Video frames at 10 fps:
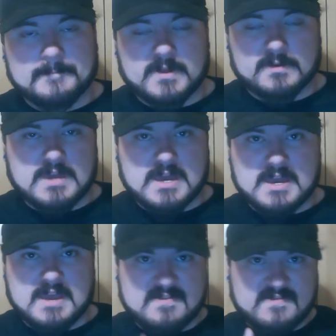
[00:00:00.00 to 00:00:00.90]

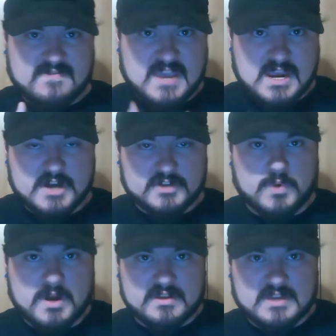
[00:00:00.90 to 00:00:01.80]
Okay, and there's
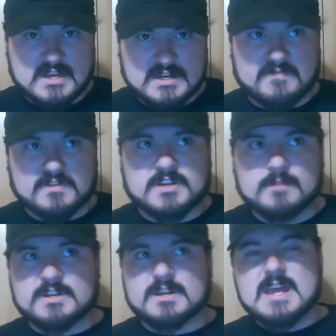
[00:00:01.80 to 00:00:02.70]
where the key difference
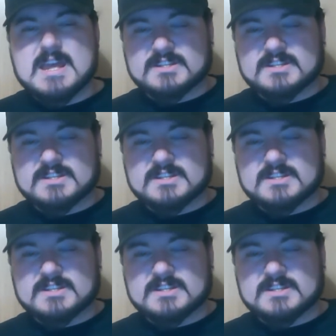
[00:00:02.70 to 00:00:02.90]
comes in.